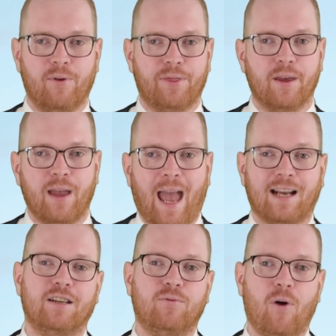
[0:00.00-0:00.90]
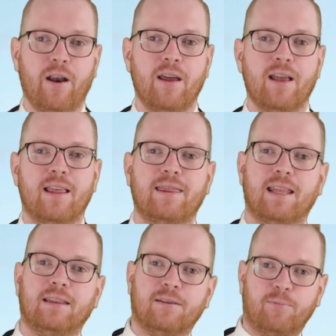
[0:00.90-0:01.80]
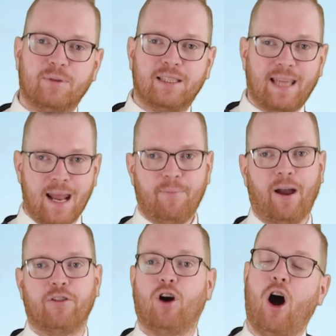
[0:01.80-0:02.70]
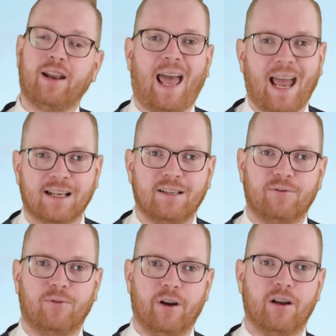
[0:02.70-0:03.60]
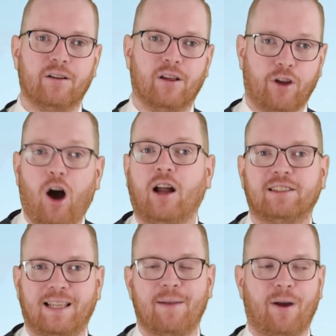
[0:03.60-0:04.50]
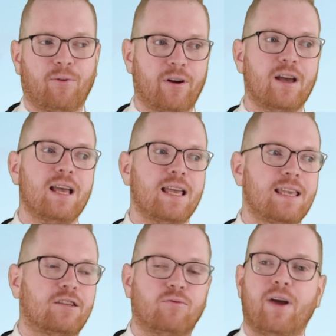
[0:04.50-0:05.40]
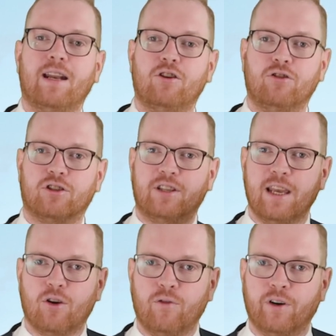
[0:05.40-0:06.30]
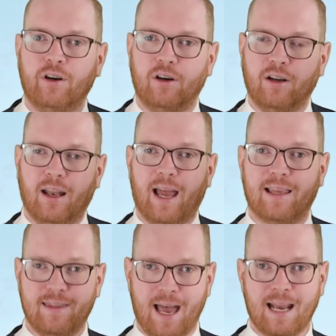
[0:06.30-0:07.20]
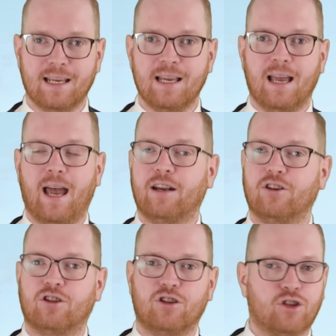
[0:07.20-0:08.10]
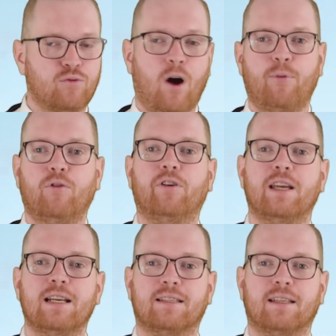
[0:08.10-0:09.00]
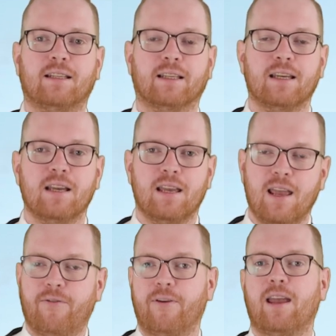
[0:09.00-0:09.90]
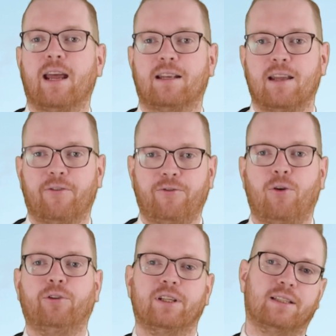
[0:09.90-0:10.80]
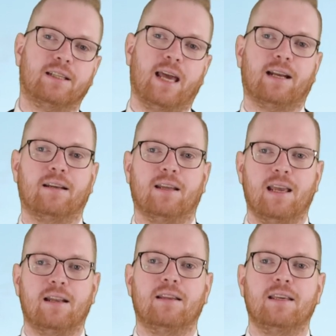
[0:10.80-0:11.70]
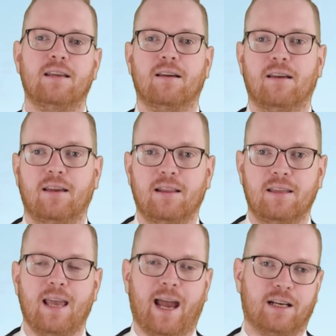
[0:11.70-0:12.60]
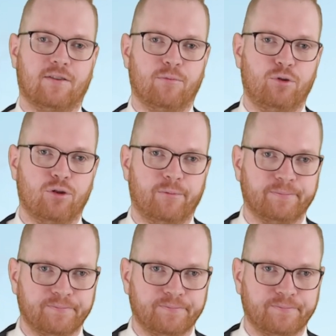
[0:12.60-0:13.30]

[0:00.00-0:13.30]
with the active one, then the standby, the hot active one, uh, the hot standby one, is ready to just take over like that and you just swap over instantly if a fault is detected in the, uh, in the active computer.